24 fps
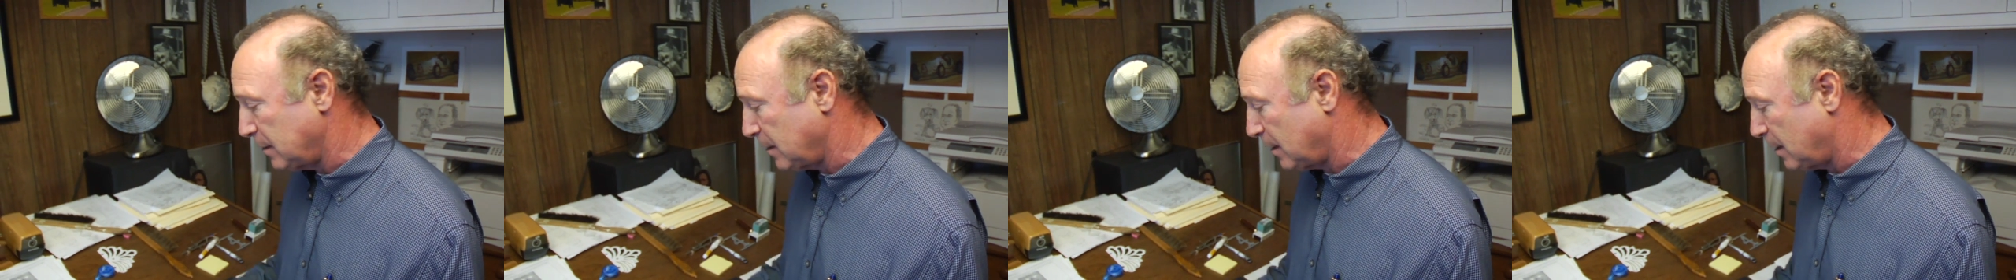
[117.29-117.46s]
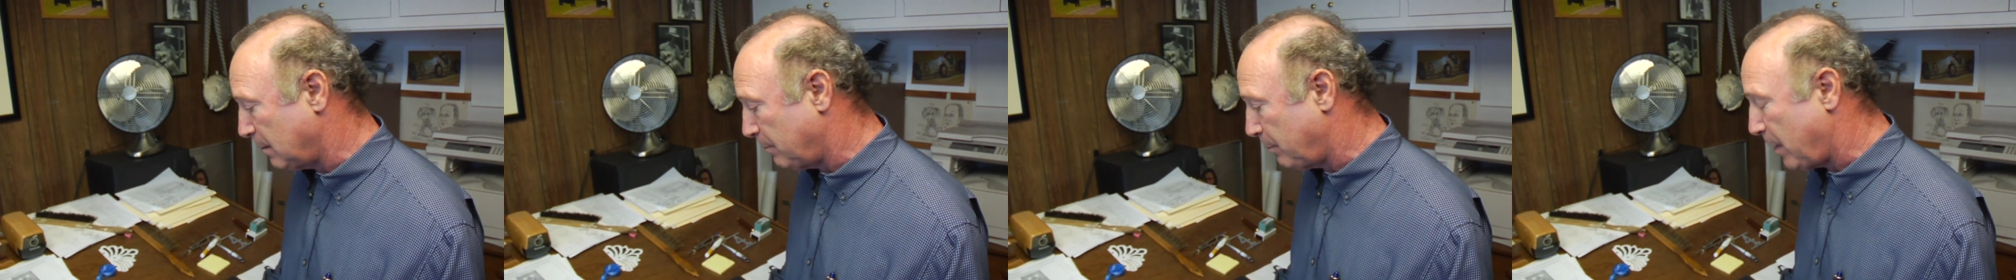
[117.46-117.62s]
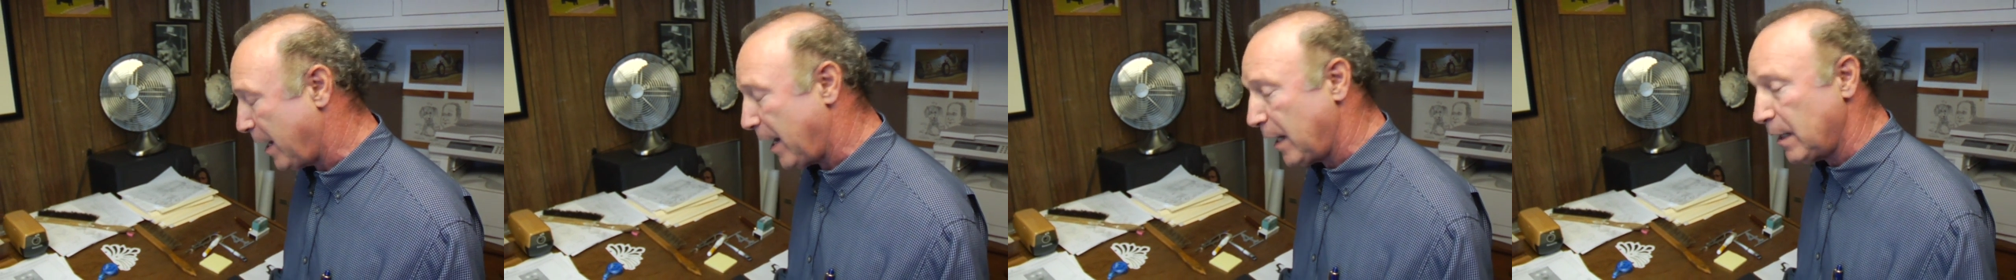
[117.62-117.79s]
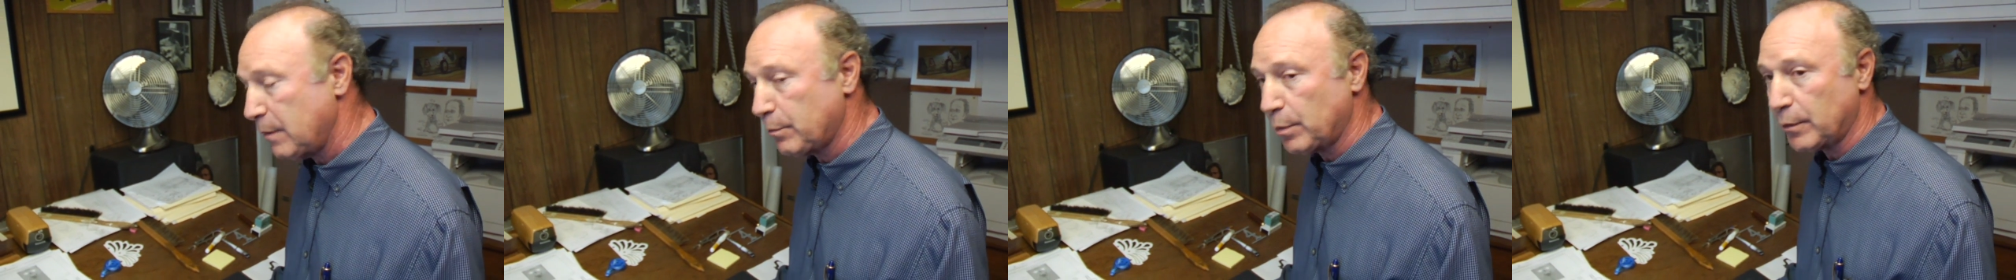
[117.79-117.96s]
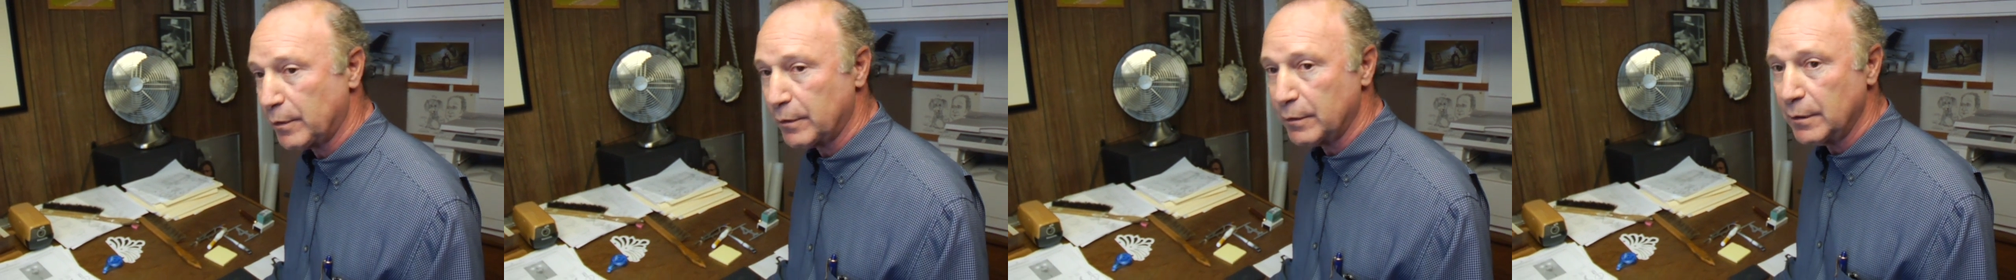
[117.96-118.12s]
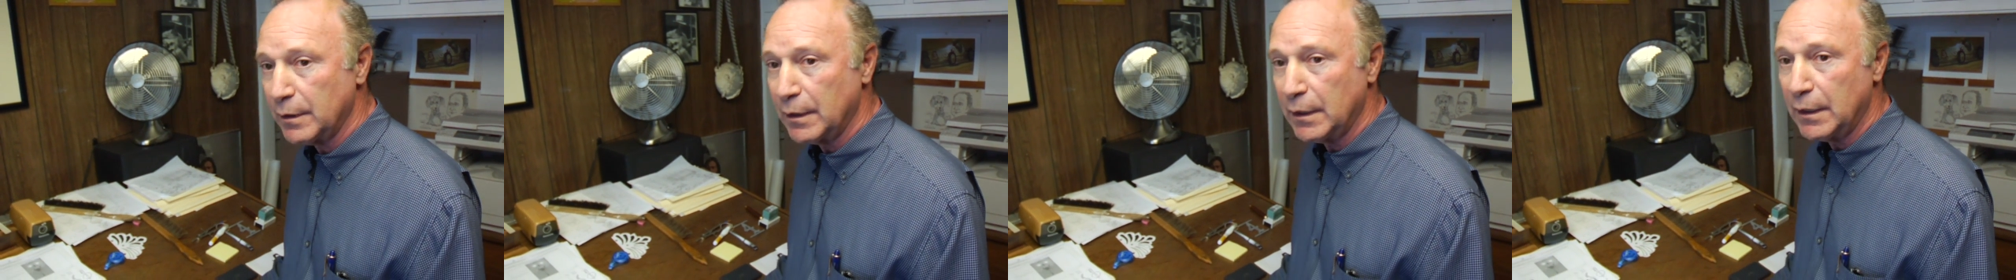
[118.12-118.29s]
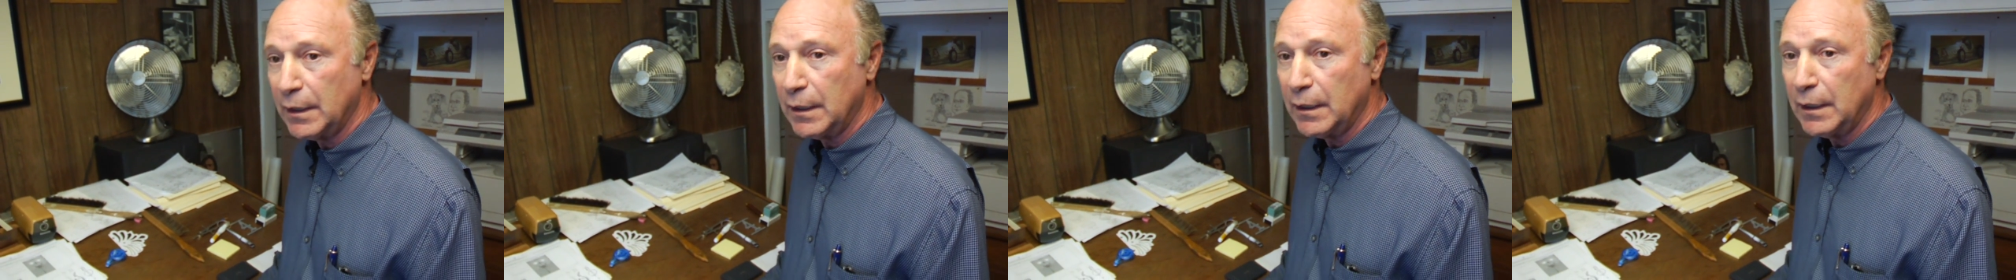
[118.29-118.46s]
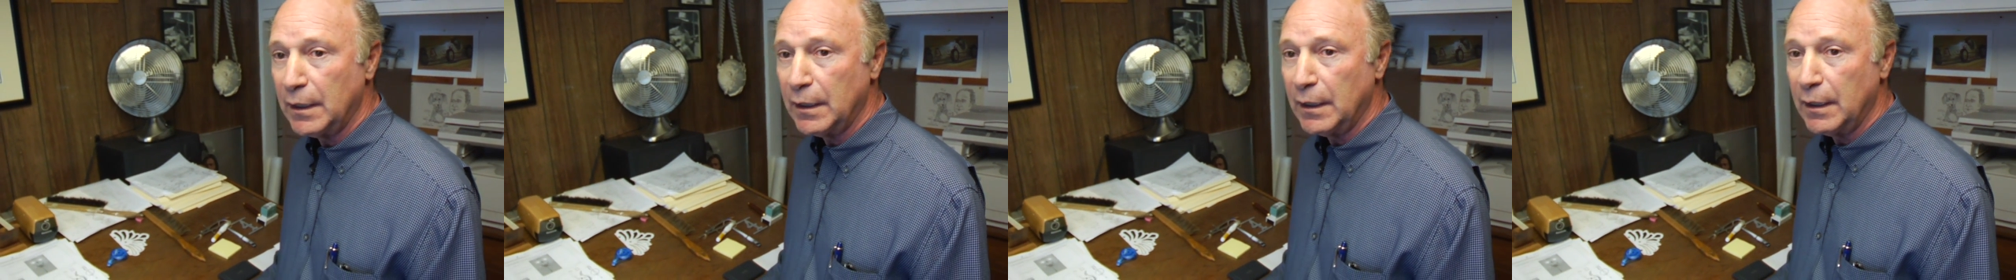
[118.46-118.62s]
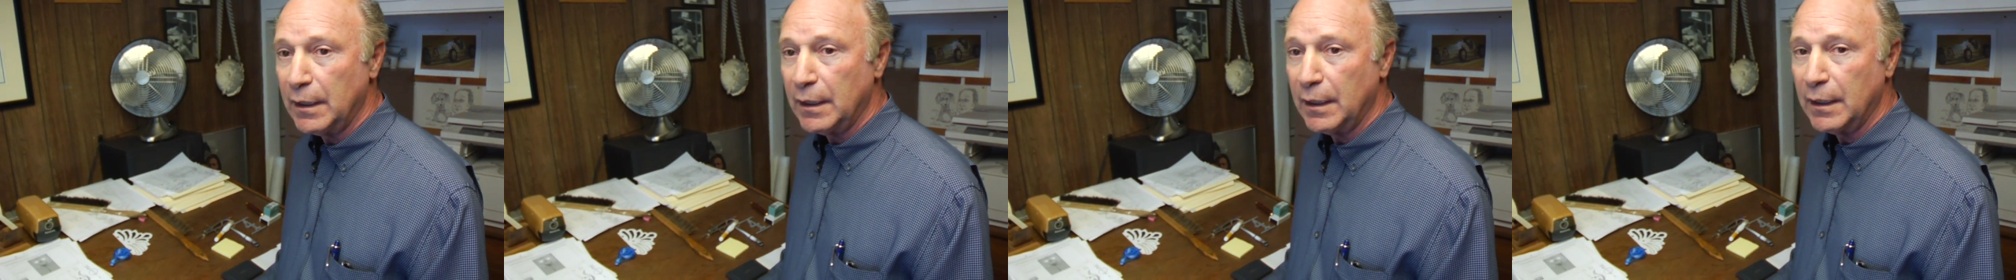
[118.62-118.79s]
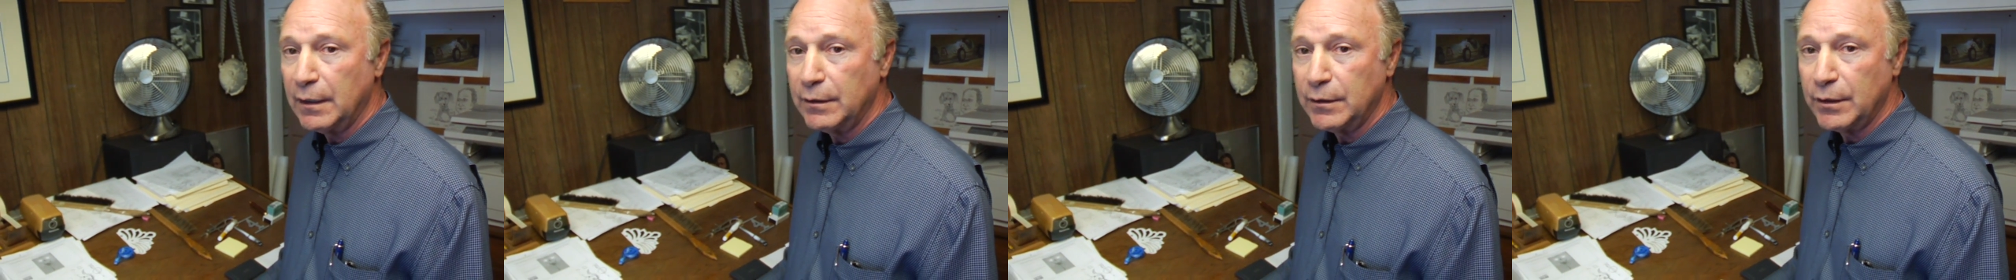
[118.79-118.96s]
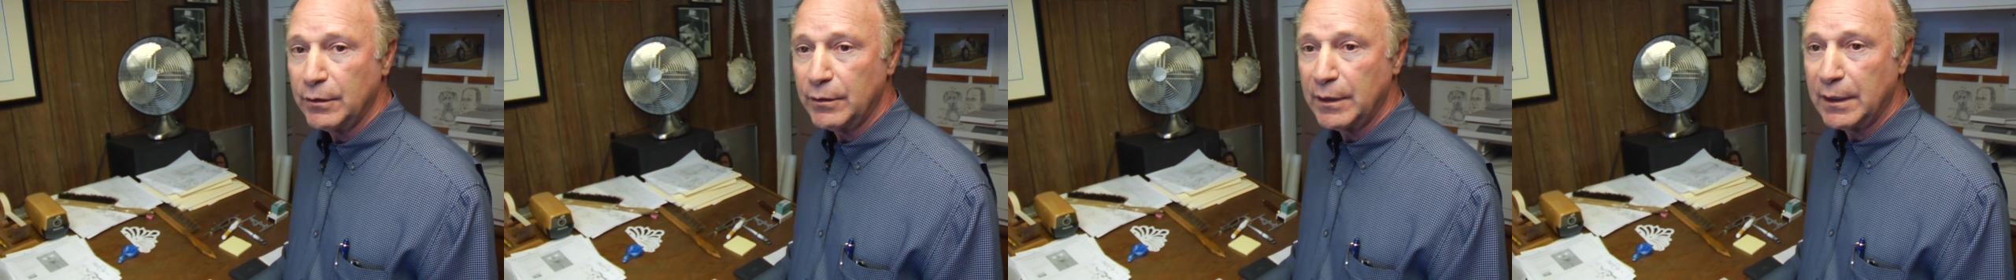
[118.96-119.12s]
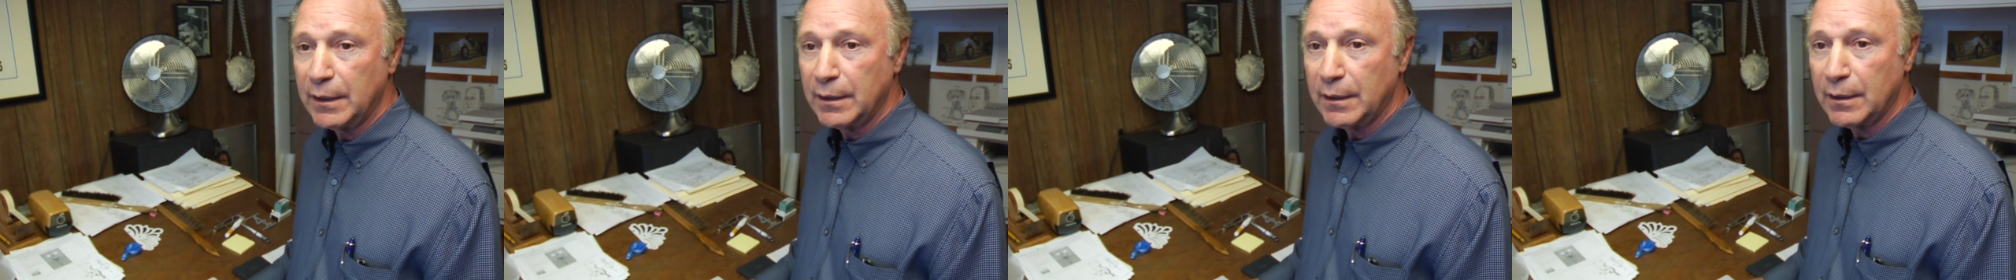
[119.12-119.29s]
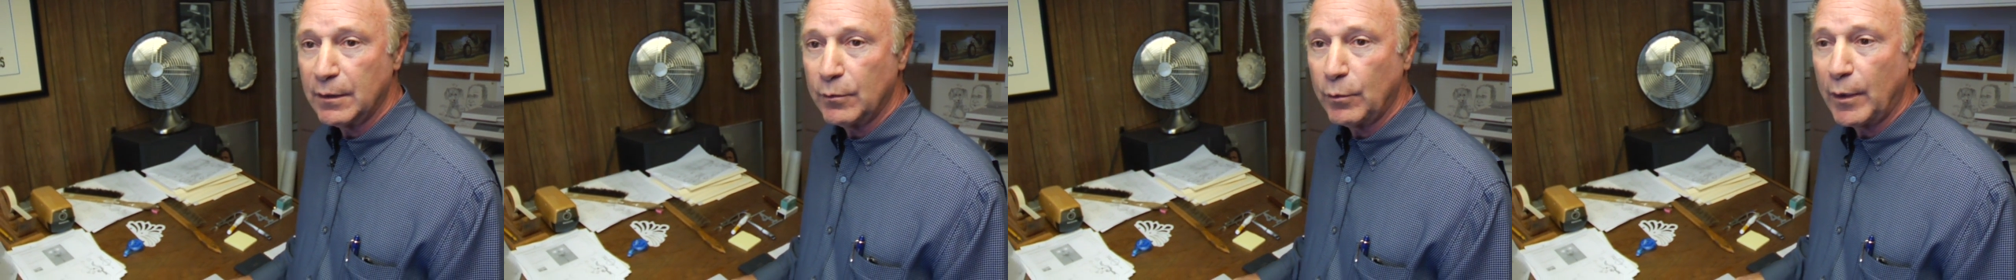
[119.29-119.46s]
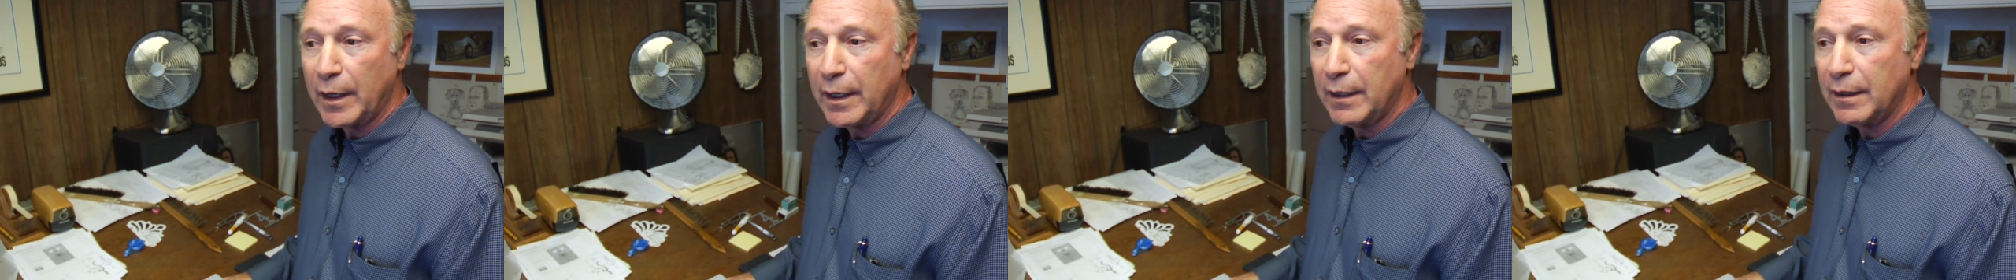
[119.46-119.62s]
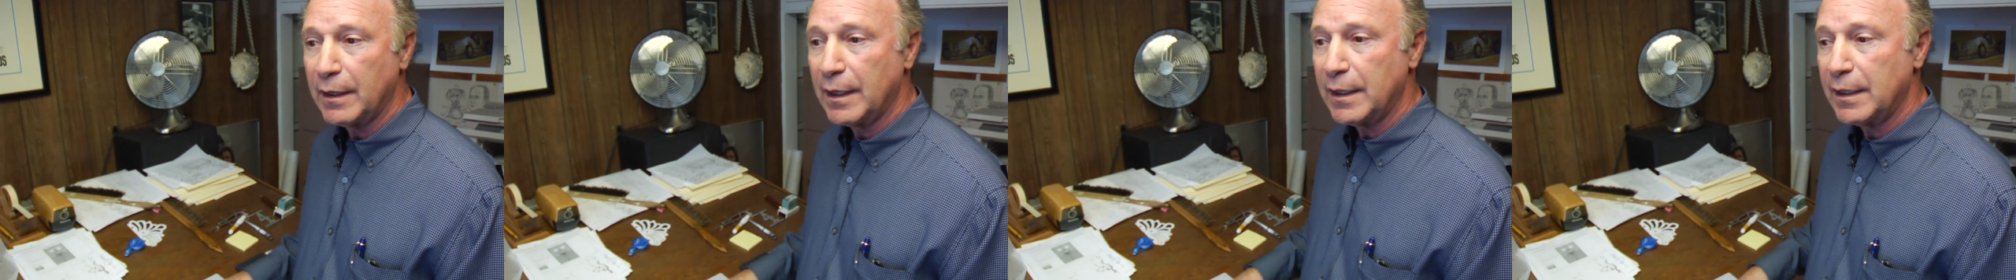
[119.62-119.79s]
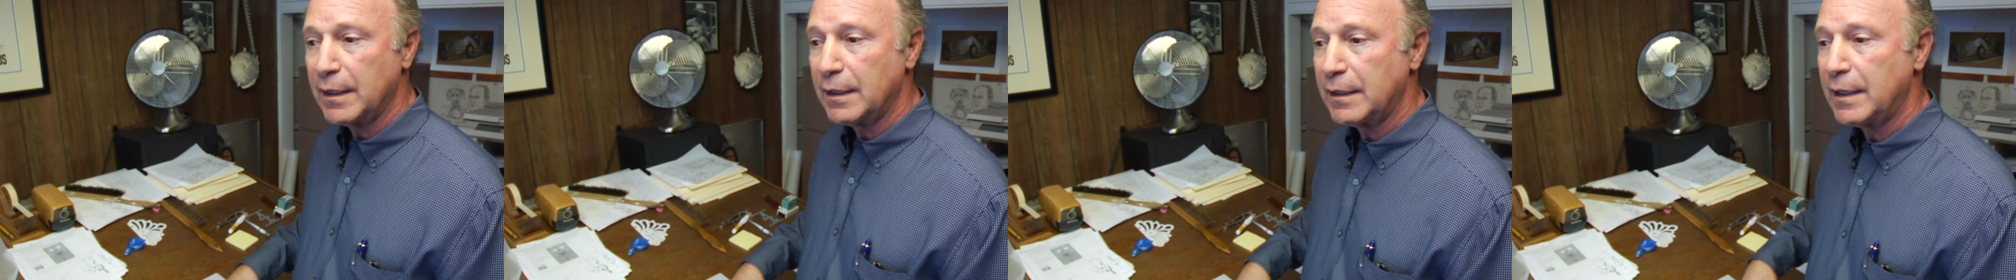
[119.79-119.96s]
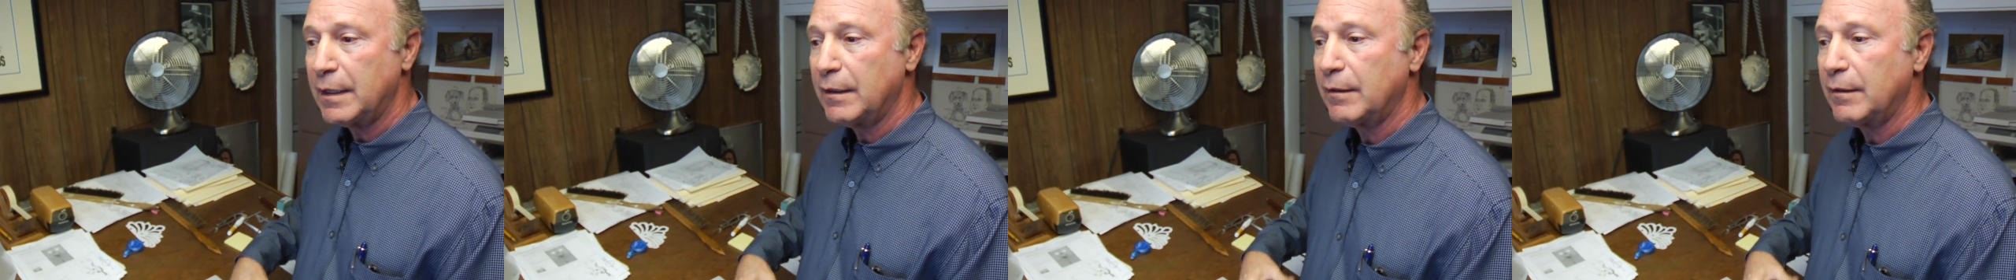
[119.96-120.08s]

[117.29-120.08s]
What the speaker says: to the paper and doing it in a way that it